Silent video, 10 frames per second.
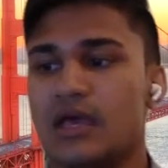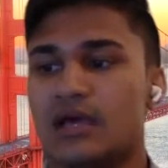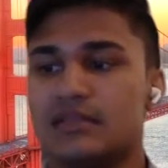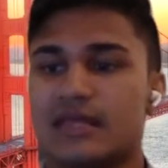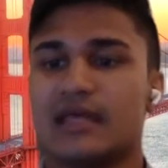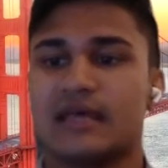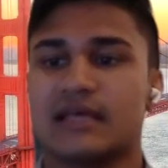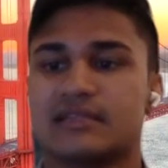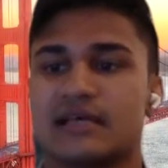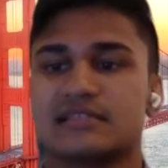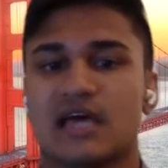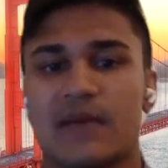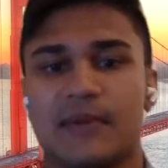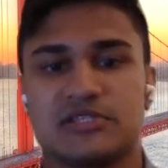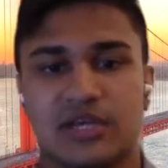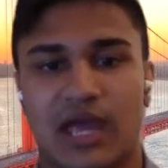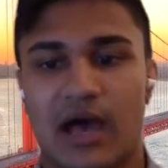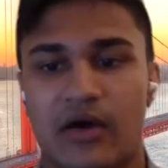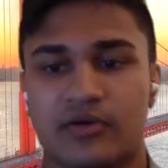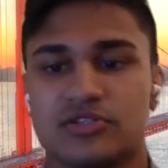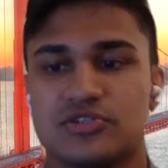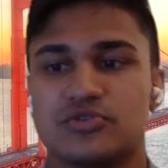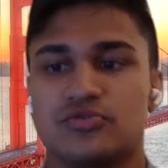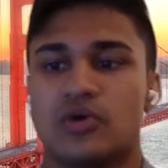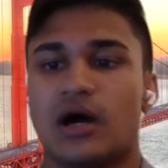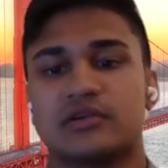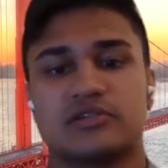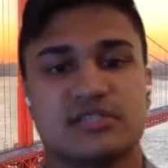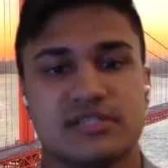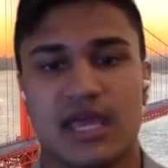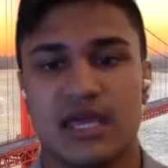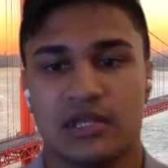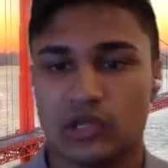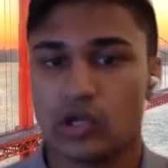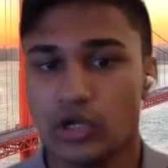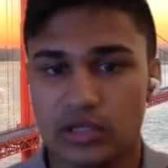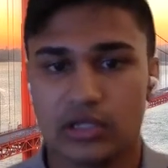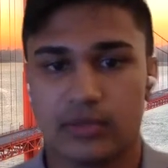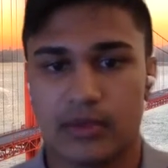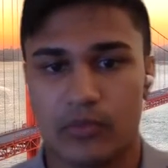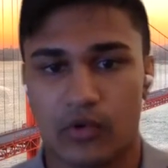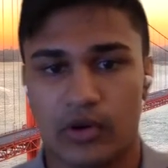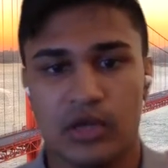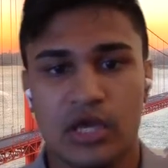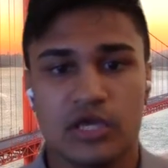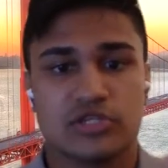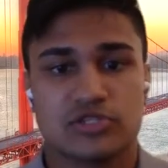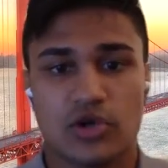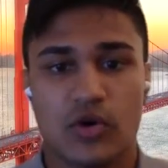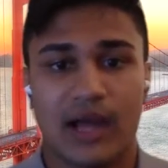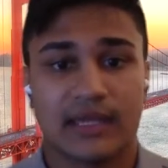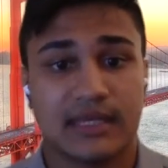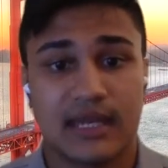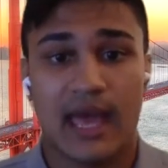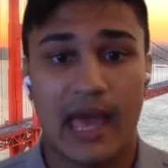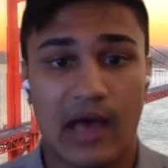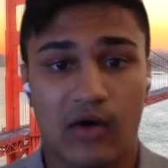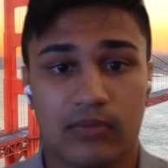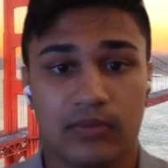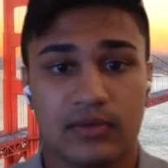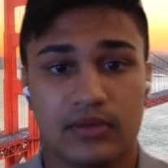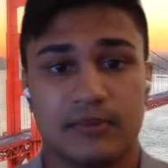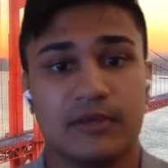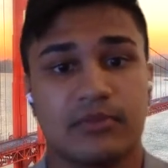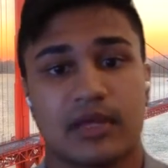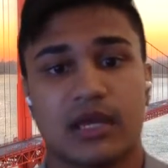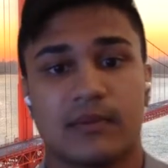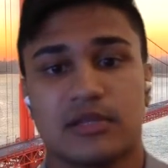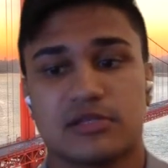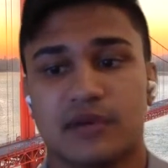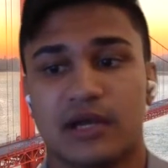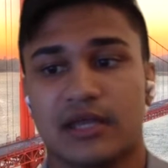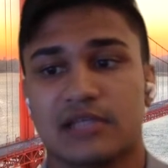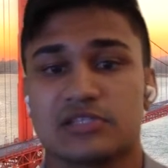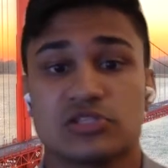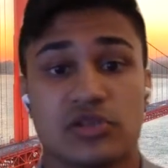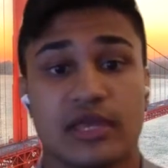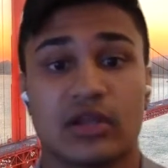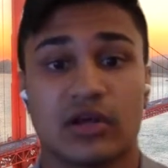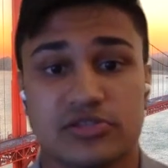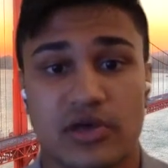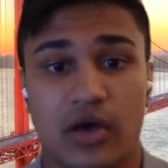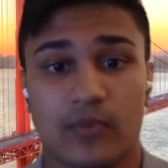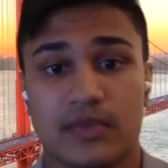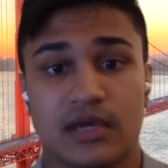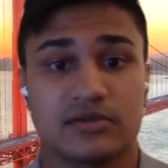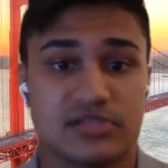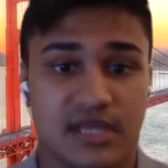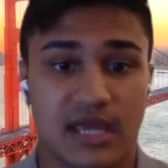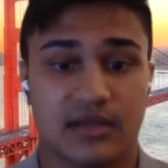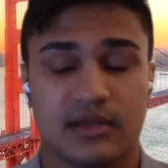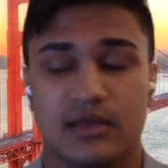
And that's the time I took out to understand and learn a little bit more so I can help the people that come on this podcast, and so they can also help me understand.